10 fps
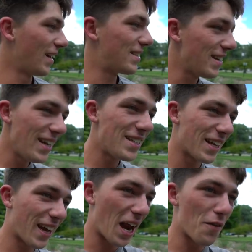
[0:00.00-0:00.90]
It's neat
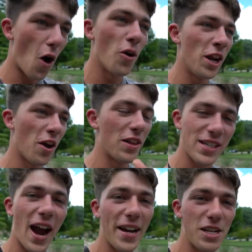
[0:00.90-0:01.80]
to kind of hone in on the
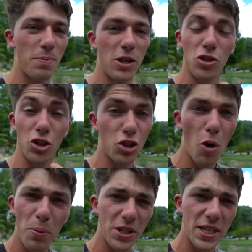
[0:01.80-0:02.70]
tinies because they're
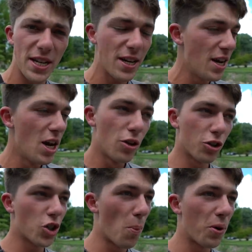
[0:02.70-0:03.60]
so pristine, they're
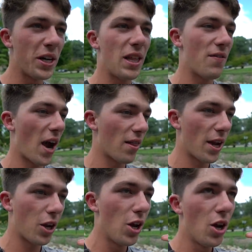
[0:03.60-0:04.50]
so pretty, they've got
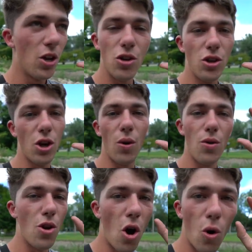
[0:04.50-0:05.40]
like, you know,
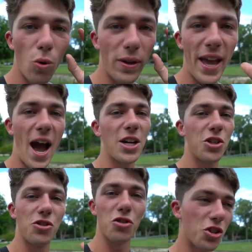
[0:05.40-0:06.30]
no
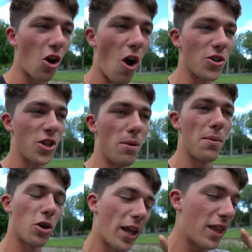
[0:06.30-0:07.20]
gashes or scars on them.
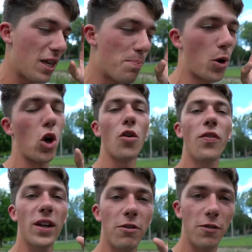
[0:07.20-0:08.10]
They're like the
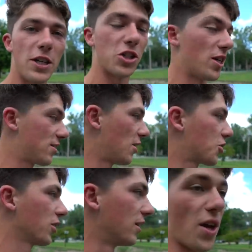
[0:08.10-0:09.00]
perfect fish,
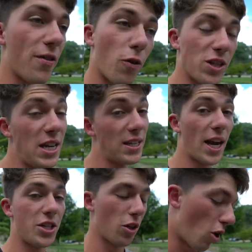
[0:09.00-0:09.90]
essentially. I foresee us
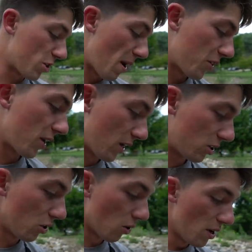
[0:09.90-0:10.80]
catching a largemouth today
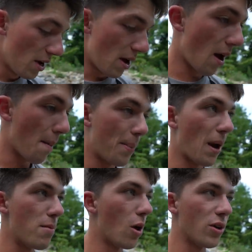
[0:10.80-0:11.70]
too, um, but
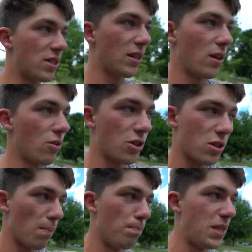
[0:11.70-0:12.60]
I'm noticing that there's
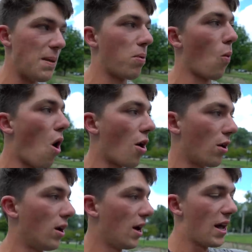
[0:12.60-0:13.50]
some deeper water